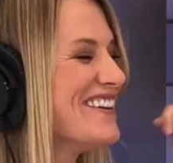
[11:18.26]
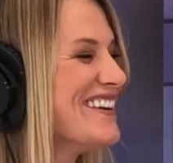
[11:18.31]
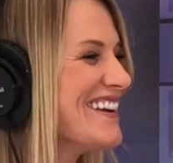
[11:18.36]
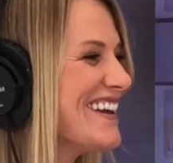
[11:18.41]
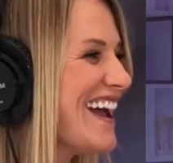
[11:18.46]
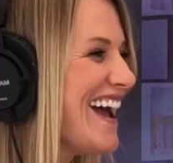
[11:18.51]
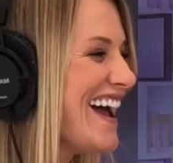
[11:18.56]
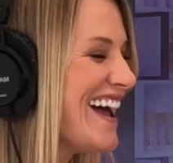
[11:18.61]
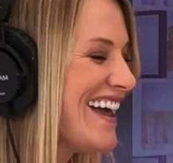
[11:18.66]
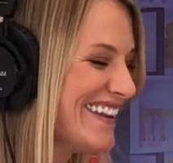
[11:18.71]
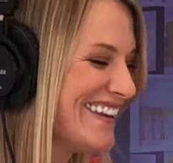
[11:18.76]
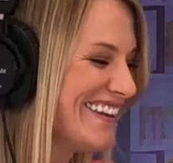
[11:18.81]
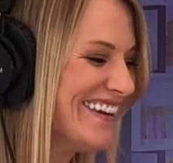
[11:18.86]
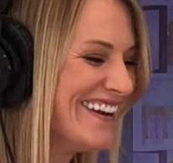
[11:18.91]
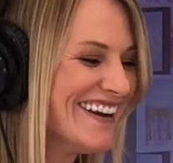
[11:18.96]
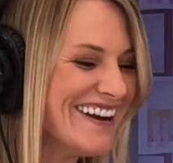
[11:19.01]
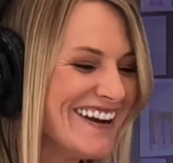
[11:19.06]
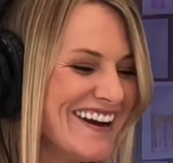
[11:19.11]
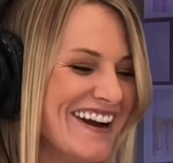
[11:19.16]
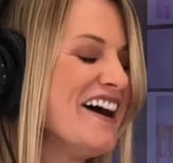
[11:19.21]
again.
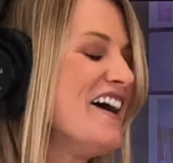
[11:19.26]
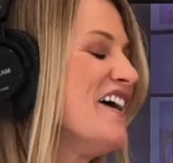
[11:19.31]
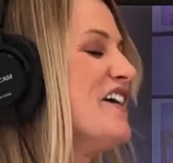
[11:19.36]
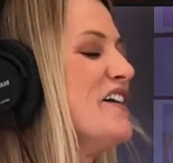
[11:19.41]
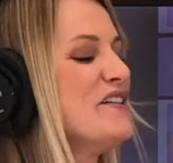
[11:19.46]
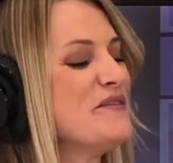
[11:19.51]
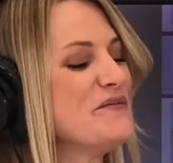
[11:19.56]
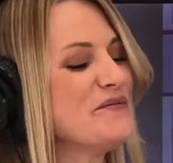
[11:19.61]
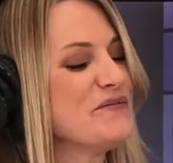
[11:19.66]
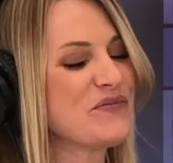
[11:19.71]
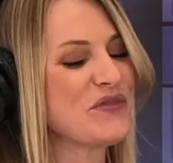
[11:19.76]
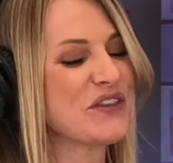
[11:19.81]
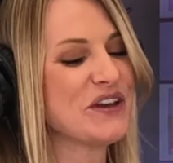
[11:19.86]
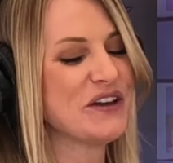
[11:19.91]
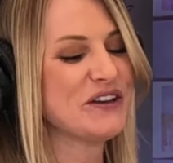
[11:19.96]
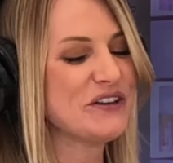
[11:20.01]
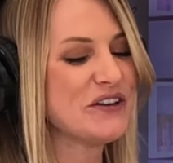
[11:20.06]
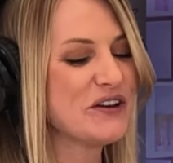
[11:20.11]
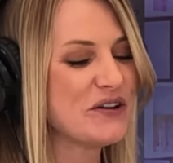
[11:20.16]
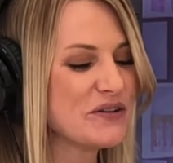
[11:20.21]

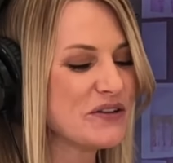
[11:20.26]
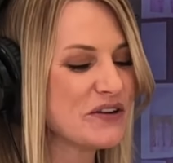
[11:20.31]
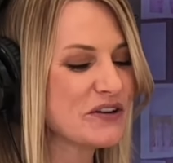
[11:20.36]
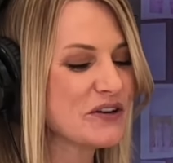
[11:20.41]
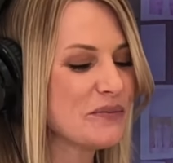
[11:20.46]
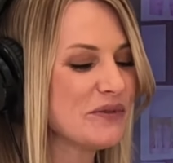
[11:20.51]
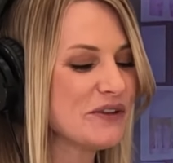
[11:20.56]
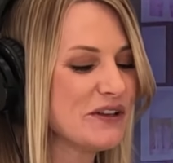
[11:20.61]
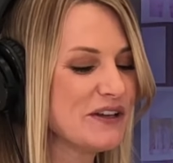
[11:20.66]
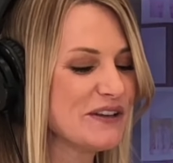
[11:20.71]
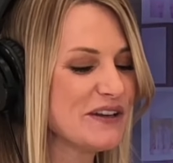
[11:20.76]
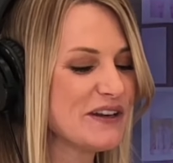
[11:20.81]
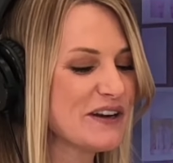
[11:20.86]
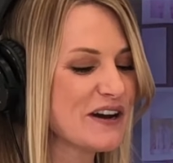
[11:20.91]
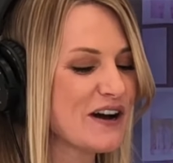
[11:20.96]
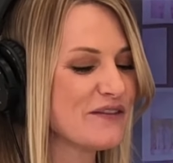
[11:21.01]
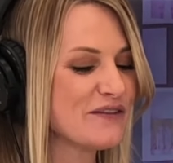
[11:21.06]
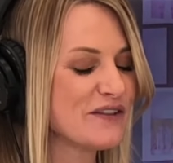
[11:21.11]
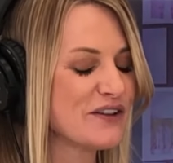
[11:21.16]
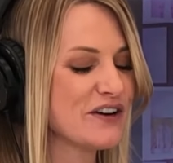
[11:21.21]
No, they're completely
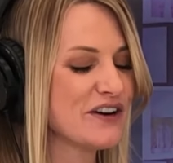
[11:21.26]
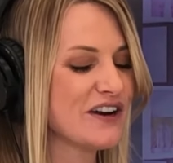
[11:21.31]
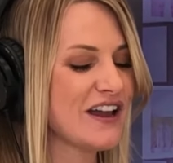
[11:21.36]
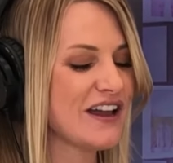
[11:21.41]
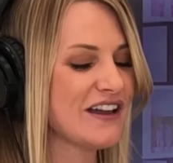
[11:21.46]
covered.